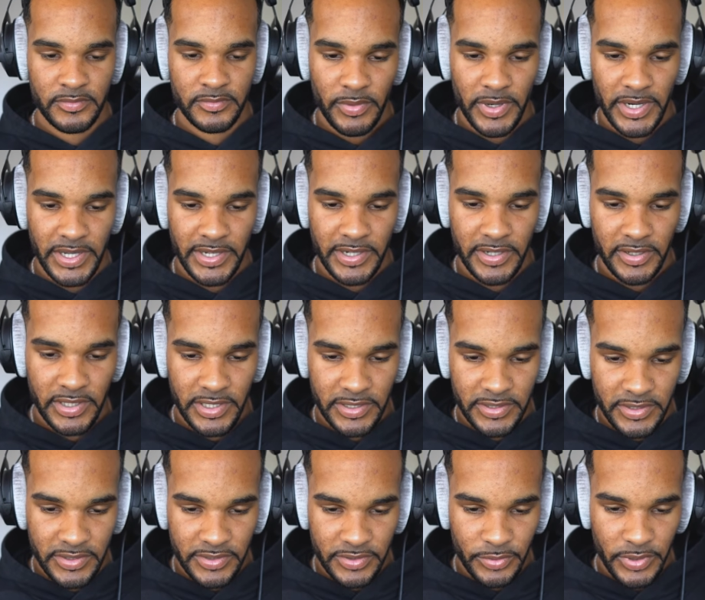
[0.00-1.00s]
Right here,
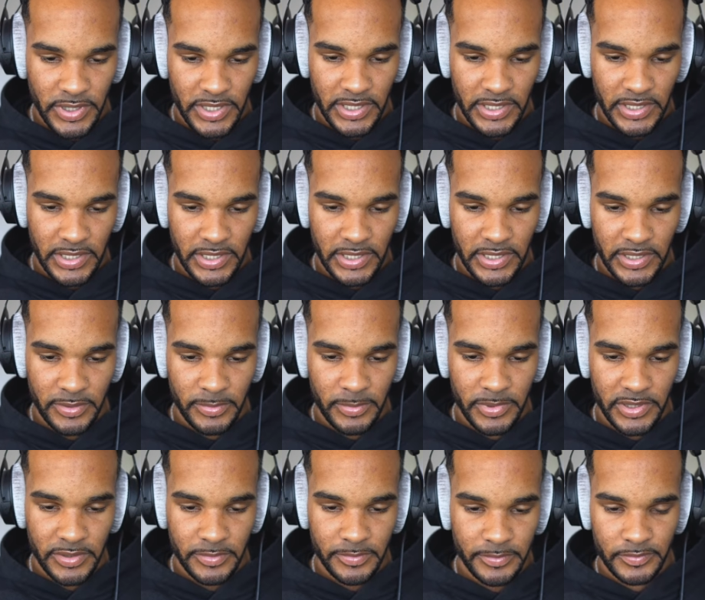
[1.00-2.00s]
let's just tweak it a little
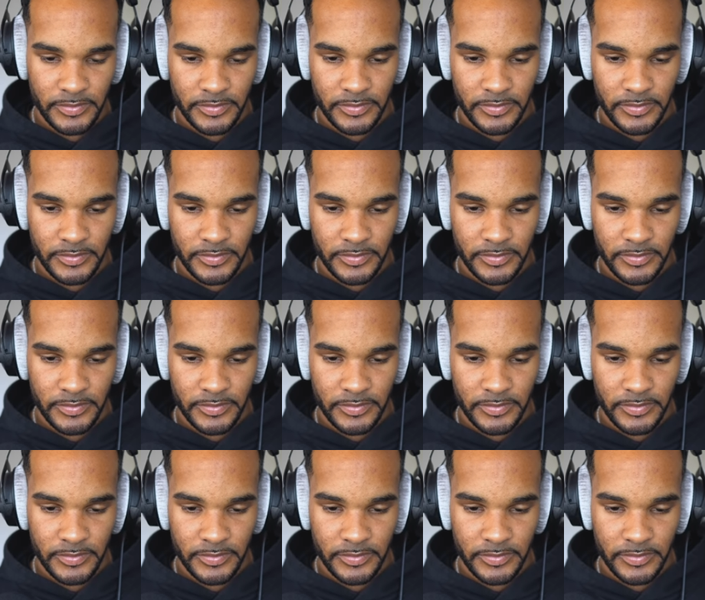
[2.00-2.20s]
bit.